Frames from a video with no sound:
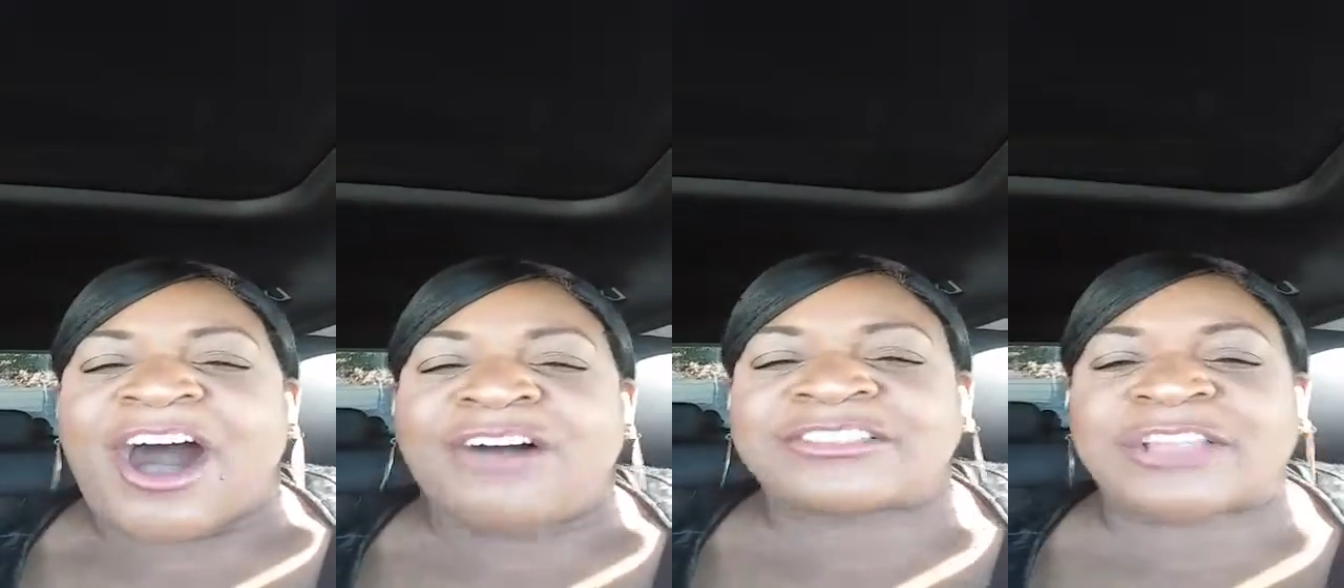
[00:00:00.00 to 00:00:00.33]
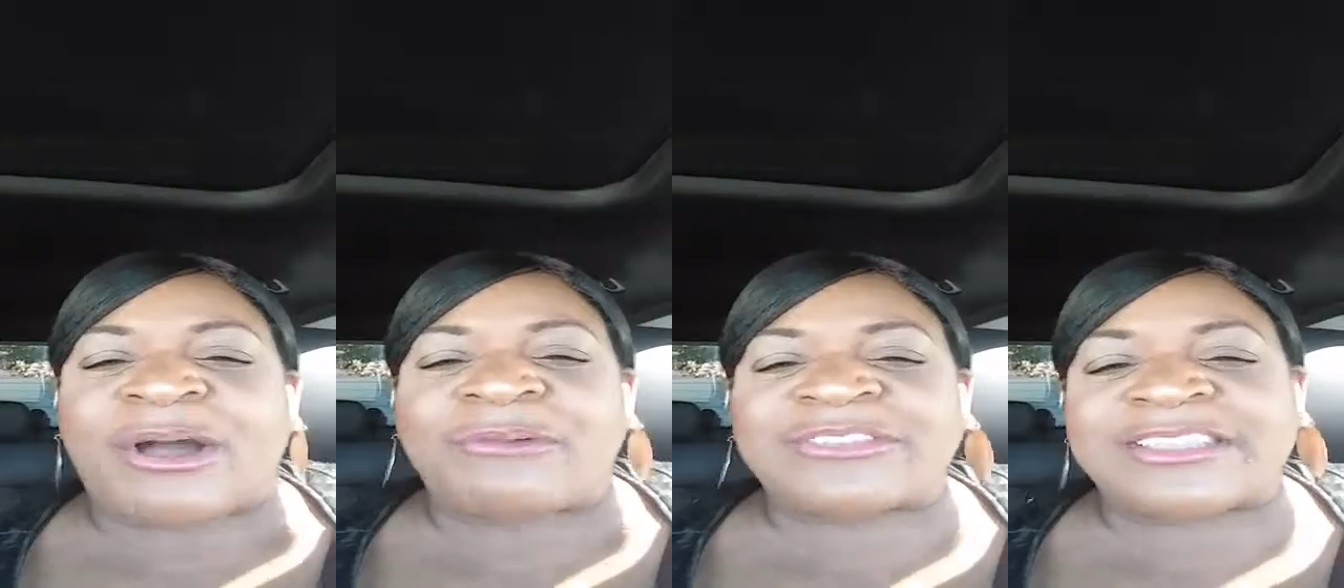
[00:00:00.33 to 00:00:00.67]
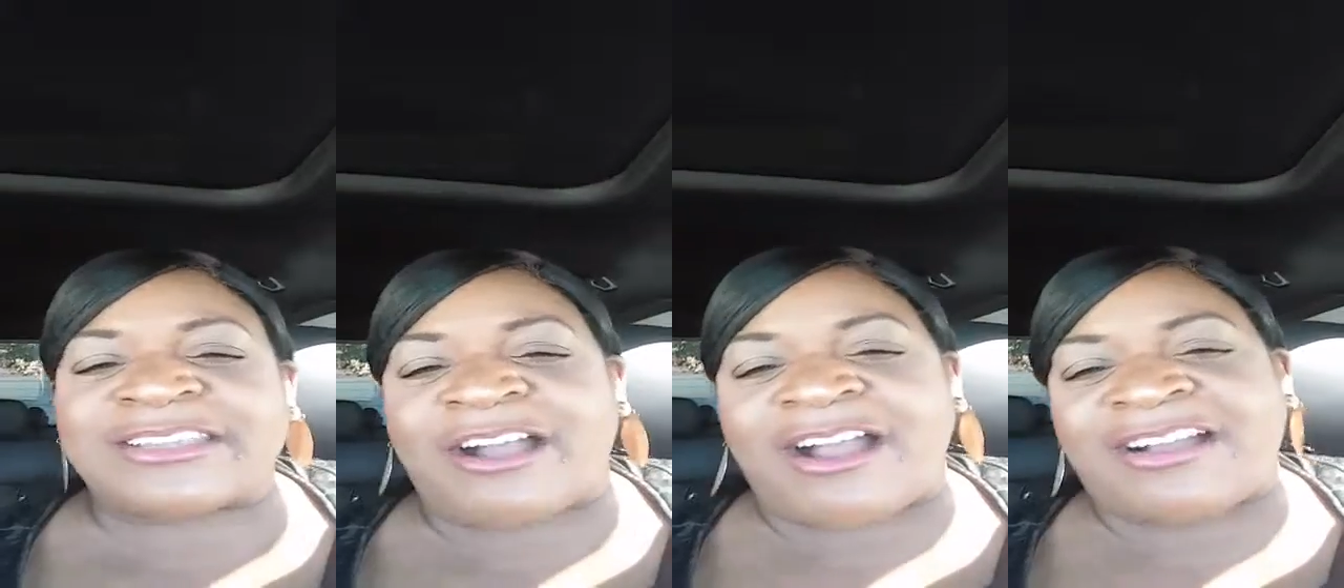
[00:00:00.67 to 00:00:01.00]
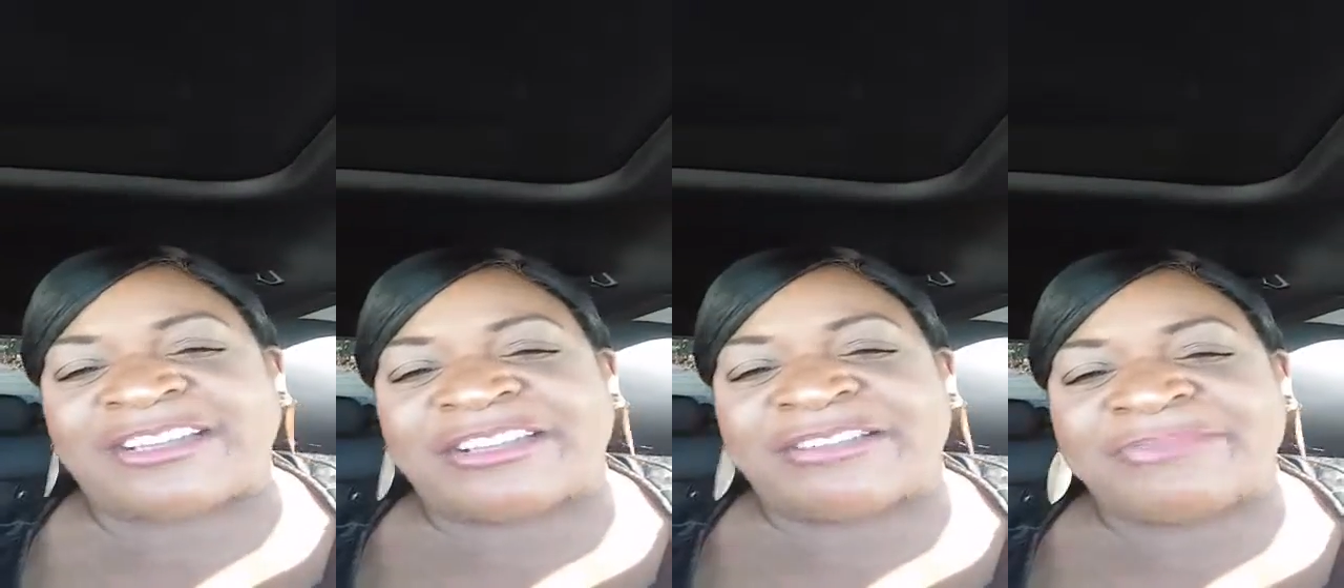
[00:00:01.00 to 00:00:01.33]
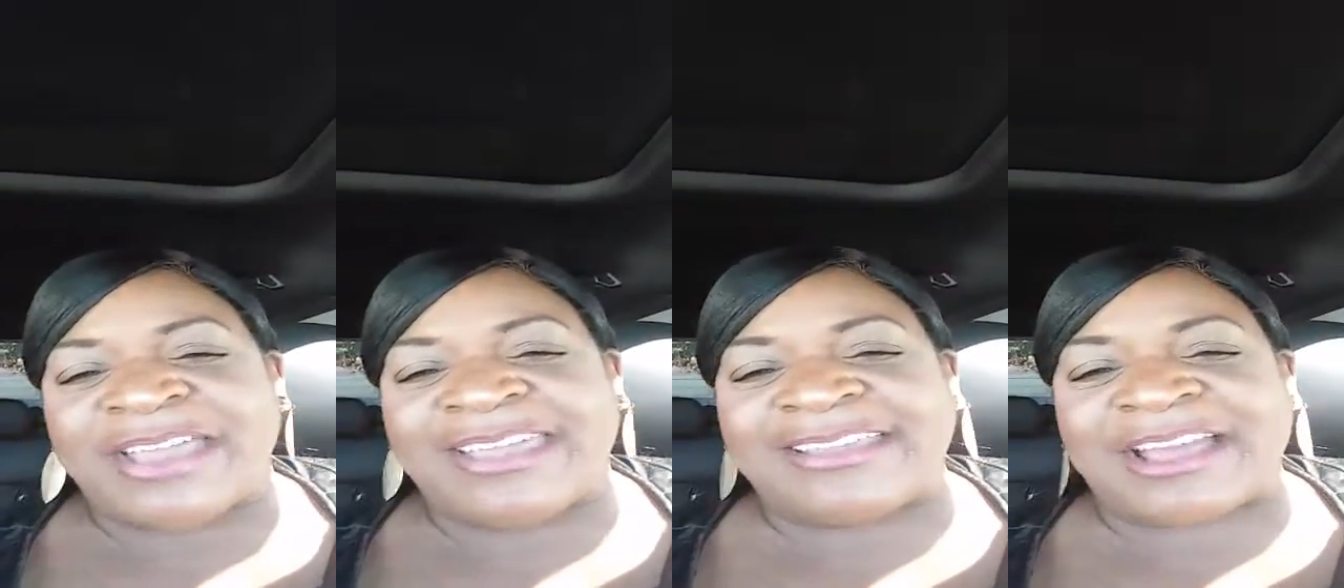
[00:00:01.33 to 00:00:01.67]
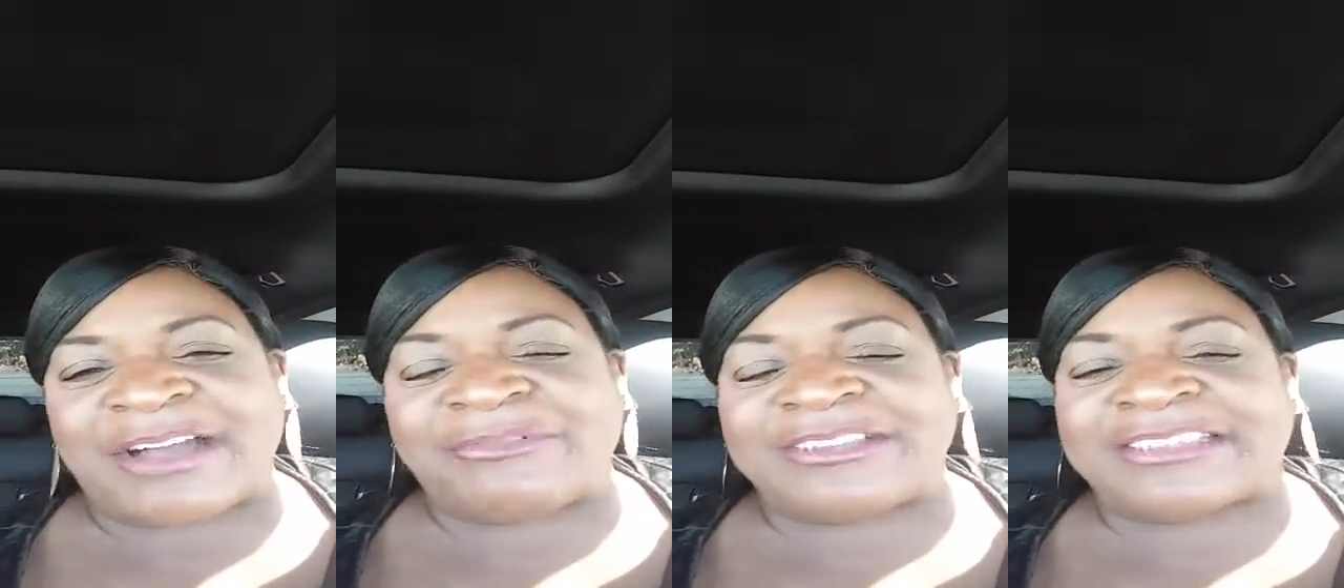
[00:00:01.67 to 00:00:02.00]
Also, I was in the car and
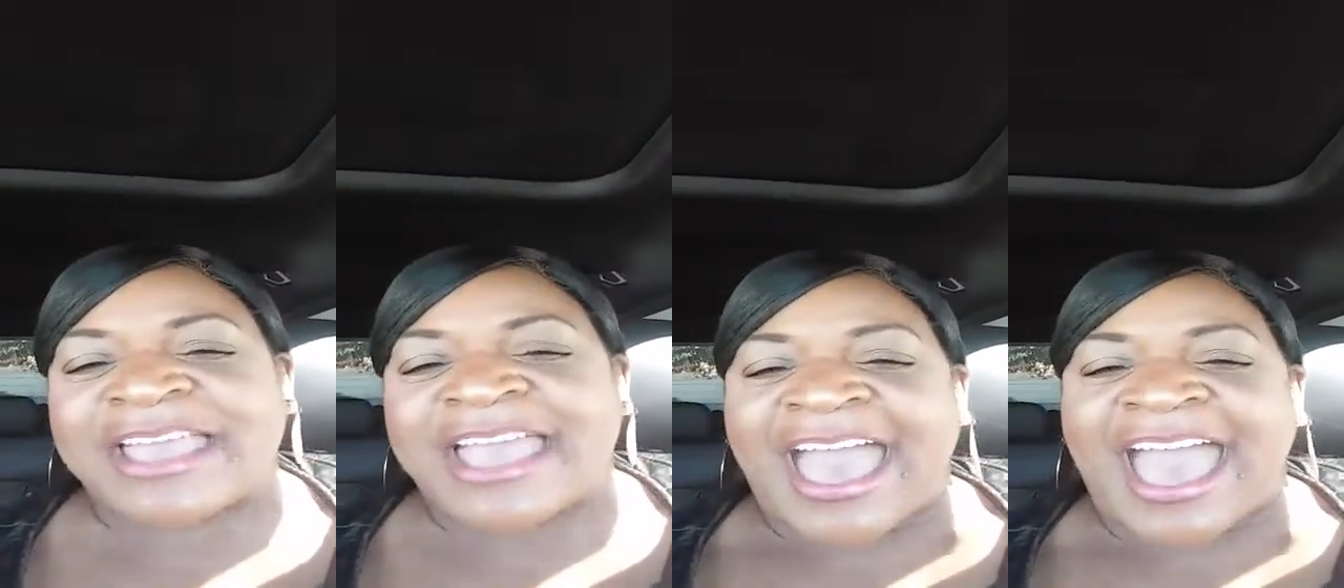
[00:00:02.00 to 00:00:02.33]
I was